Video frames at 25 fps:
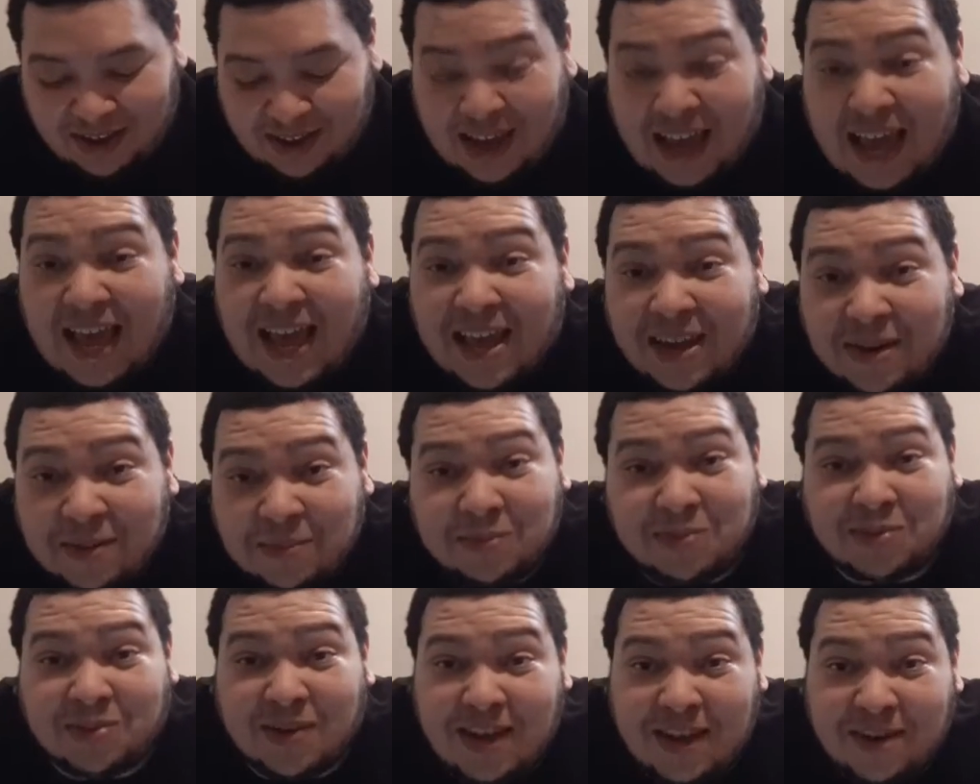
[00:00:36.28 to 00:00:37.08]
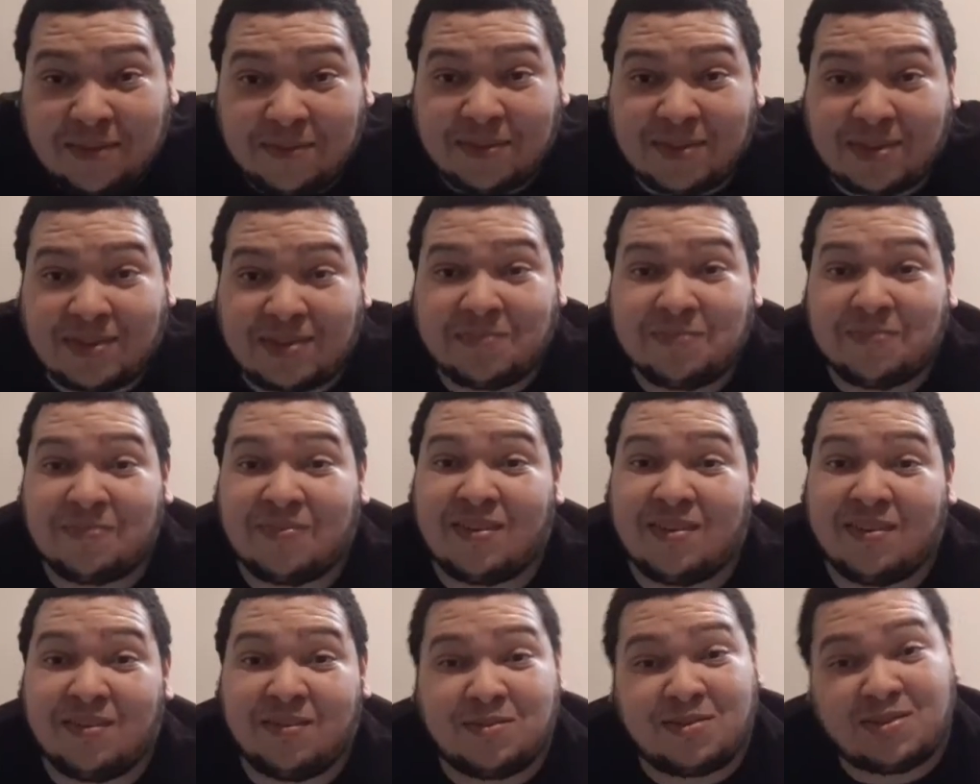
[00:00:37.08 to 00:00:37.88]
Adam Driver.
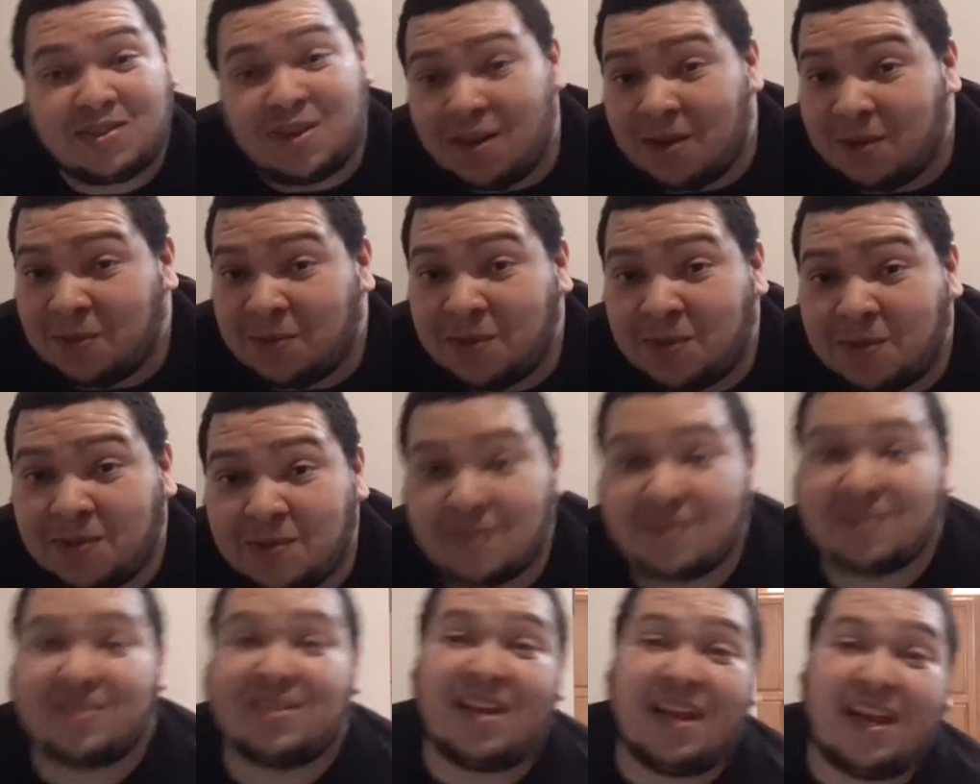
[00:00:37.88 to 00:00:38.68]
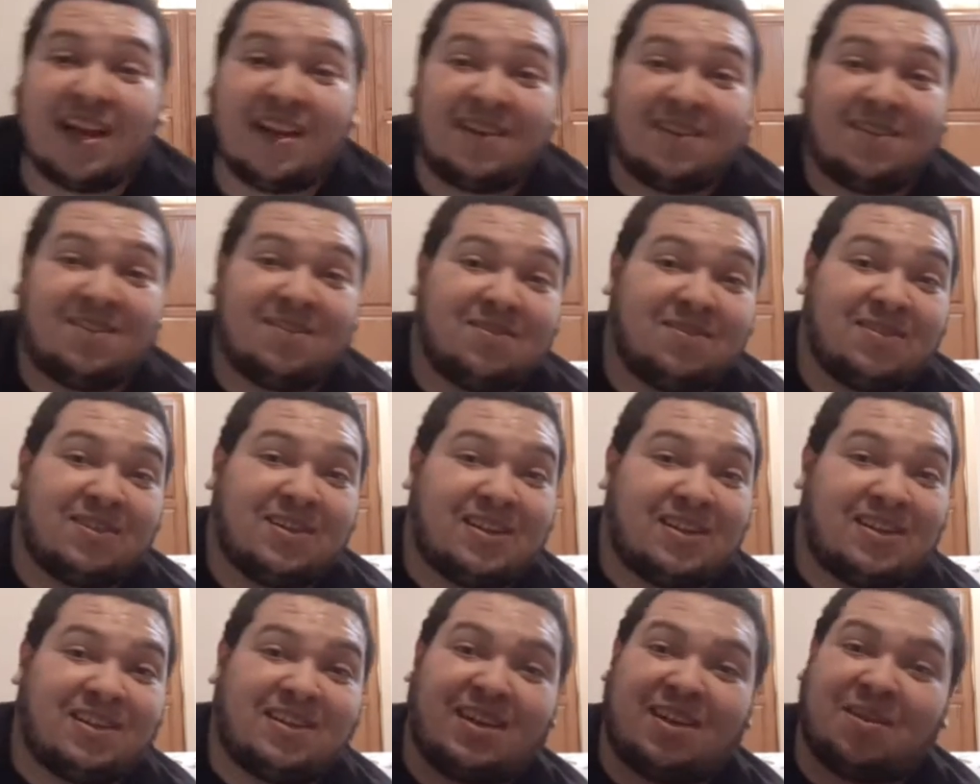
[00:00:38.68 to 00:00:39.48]
Star Wars, Kylo Ren.